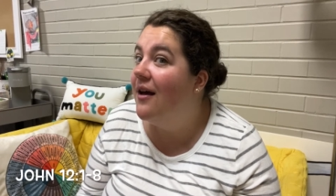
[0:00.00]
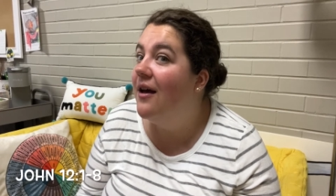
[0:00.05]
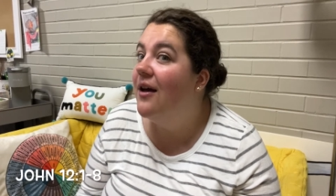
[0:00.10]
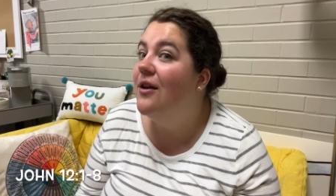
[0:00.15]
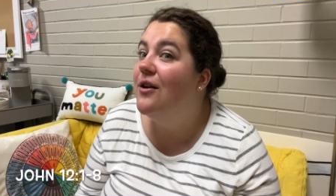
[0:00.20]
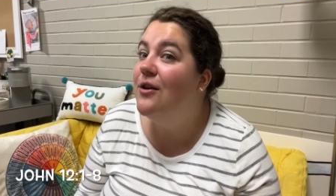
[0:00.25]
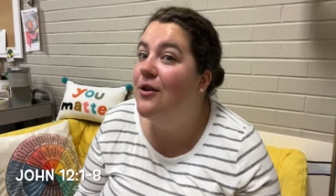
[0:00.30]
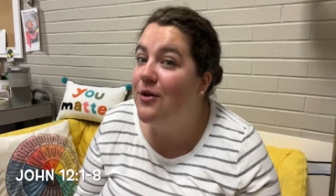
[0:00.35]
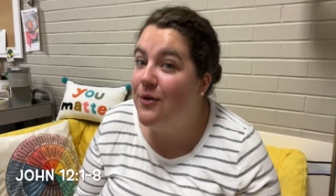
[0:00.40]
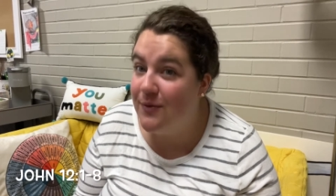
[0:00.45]

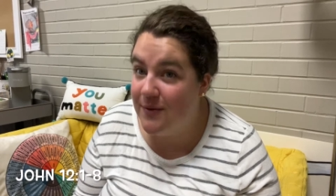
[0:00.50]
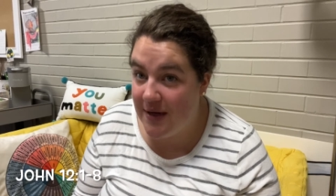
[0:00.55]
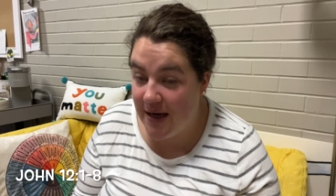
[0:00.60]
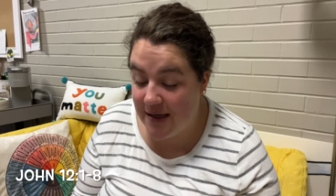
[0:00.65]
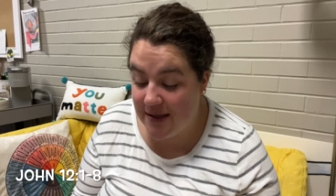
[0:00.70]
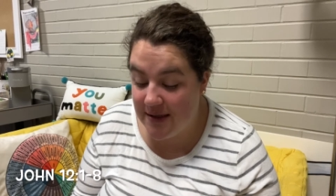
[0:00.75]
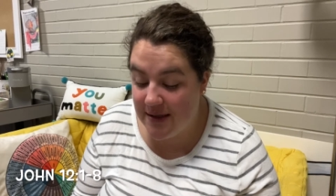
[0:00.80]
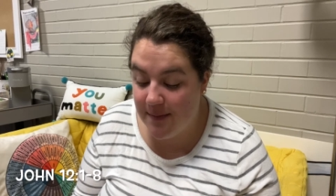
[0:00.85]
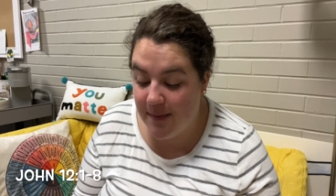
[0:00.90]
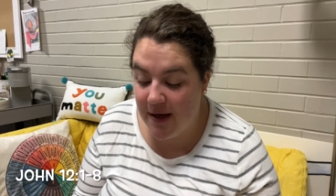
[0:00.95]
New
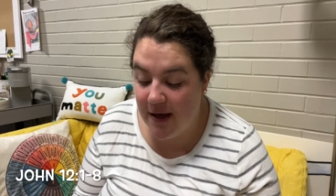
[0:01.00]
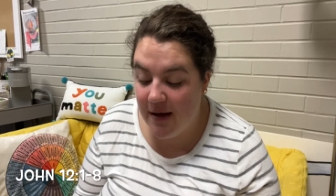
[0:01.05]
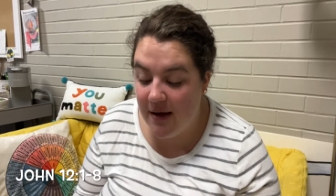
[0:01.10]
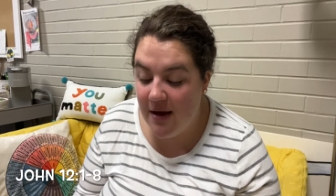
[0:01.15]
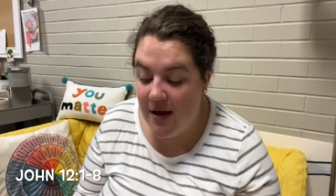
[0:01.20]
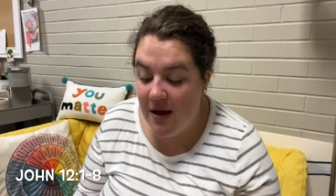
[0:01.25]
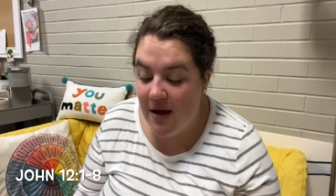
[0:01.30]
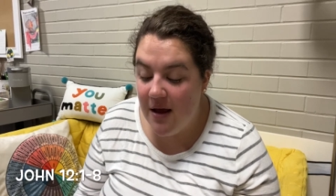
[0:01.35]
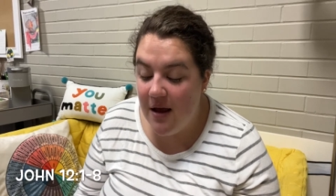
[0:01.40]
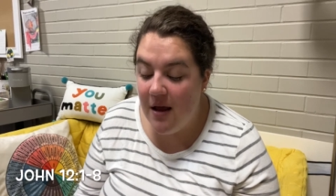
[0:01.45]
Testament.
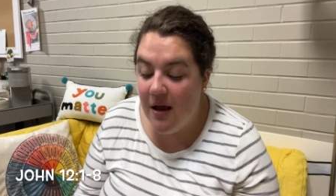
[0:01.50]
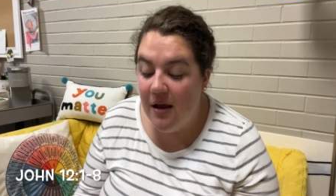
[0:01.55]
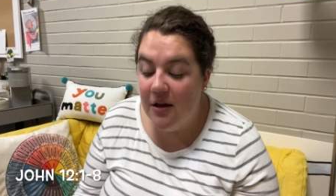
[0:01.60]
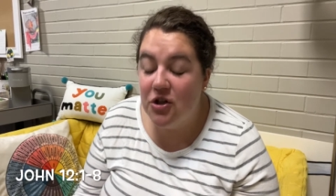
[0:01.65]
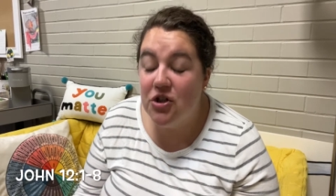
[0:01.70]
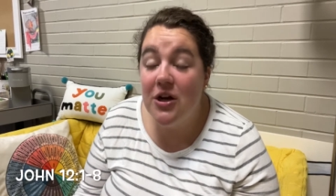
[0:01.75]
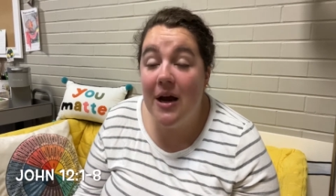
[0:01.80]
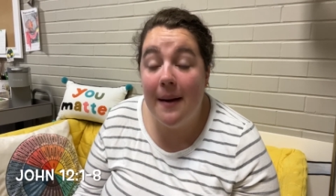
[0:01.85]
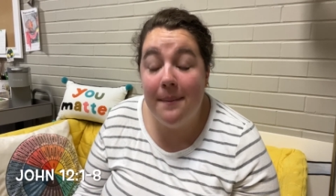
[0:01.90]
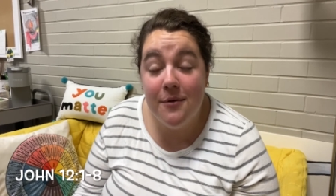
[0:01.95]

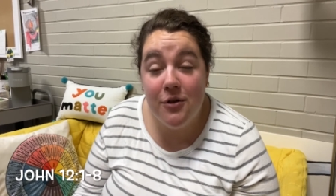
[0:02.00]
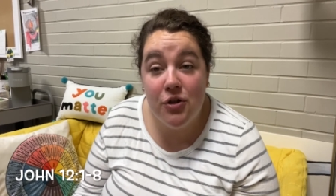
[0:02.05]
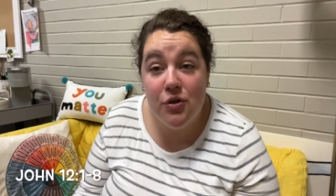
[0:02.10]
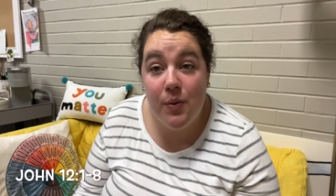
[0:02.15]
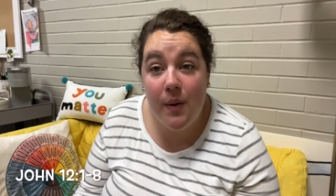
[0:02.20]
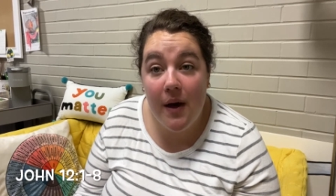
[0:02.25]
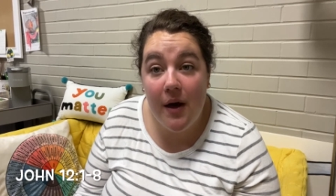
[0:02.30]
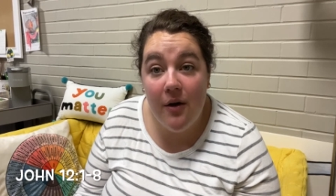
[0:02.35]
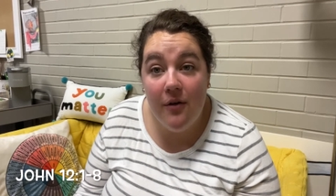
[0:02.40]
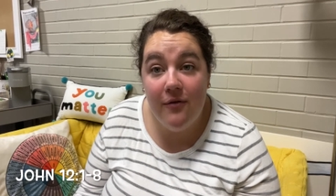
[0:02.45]
Chapter
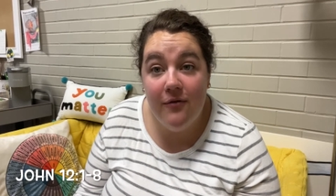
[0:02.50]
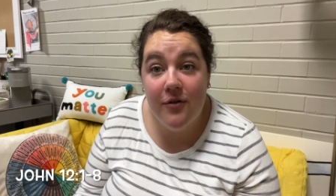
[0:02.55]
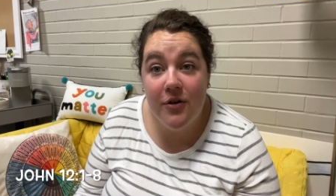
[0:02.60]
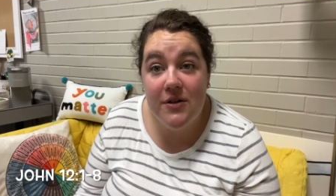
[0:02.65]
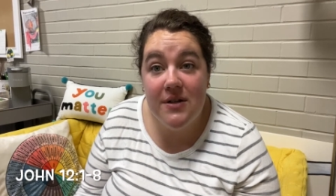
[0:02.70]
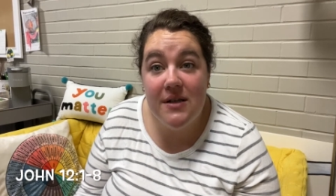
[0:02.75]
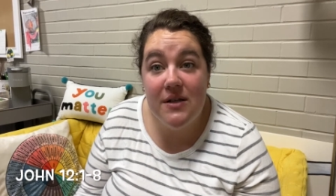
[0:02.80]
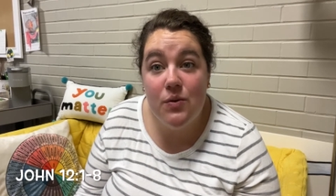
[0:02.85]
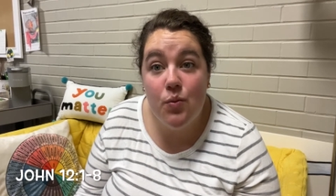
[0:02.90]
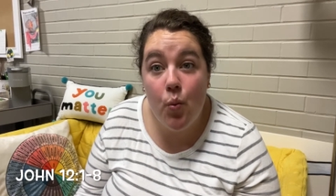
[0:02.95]
12,
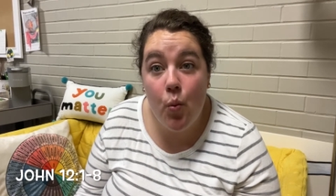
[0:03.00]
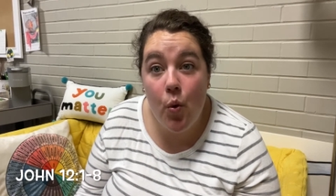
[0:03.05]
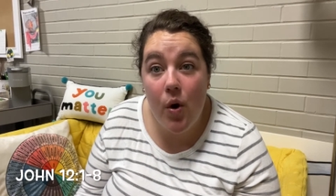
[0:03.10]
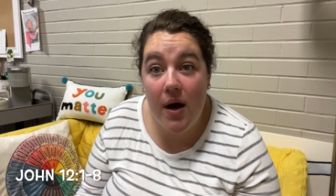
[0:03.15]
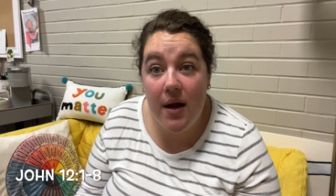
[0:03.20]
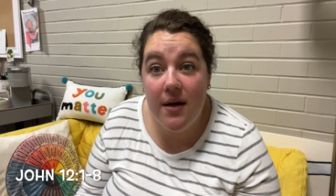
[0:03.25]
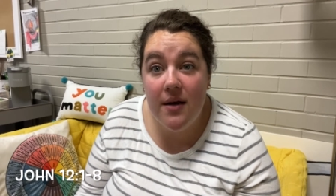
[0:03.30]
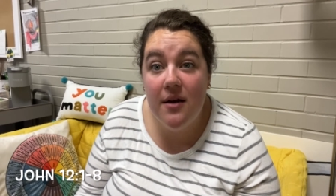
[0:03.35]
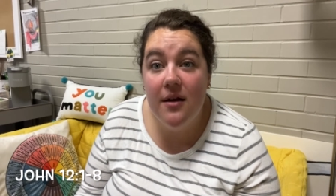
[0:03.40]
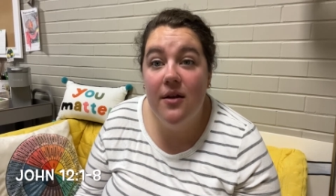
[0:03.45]
verses
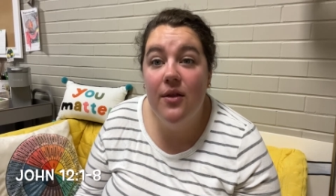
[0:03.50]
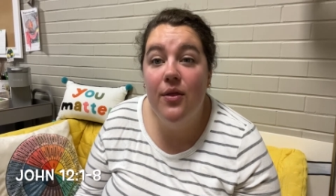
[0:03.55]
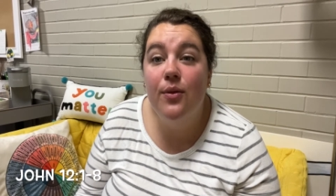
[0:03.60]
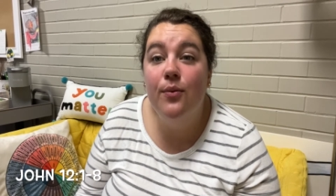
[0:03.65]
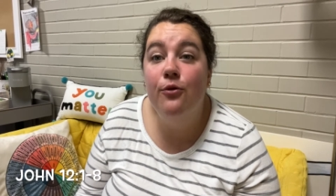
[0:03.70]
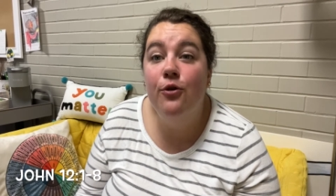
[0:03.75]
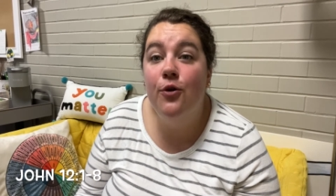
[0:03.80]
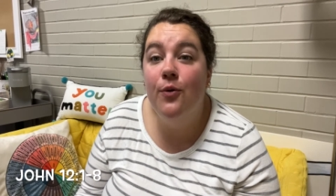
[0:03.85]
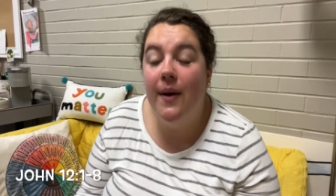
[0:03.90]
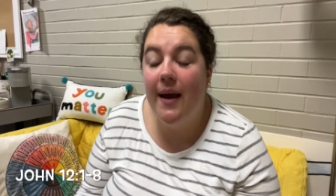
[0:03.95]
1
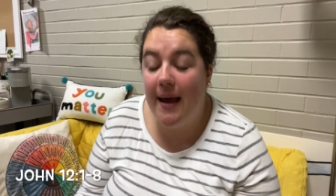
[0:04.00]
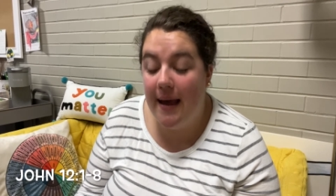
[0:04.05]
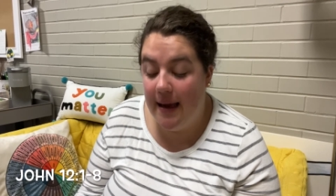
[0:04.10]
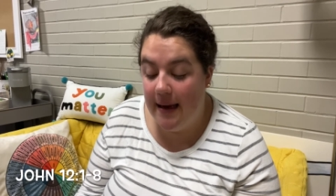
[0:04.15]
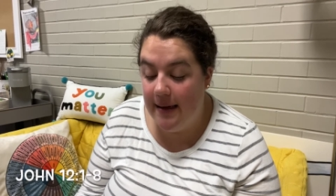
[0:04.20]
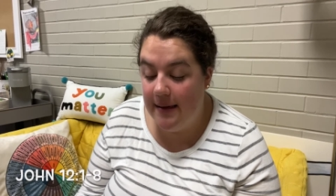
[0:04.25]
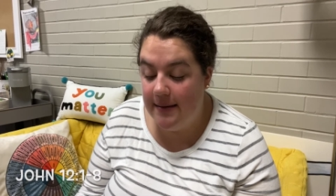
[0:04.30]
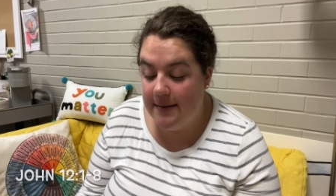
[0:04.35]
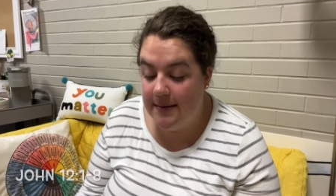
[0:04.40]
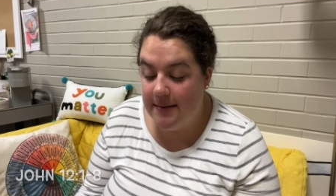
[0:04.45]
through
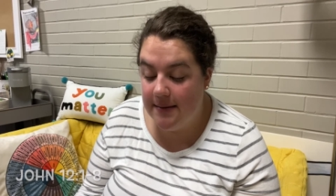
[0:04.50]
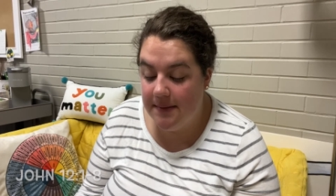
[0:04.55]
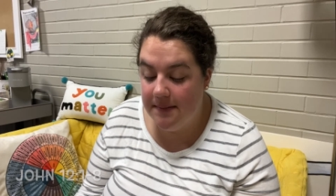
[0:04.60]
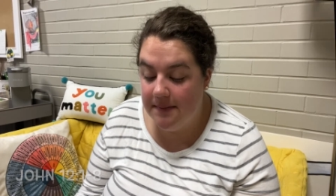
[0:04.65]
8.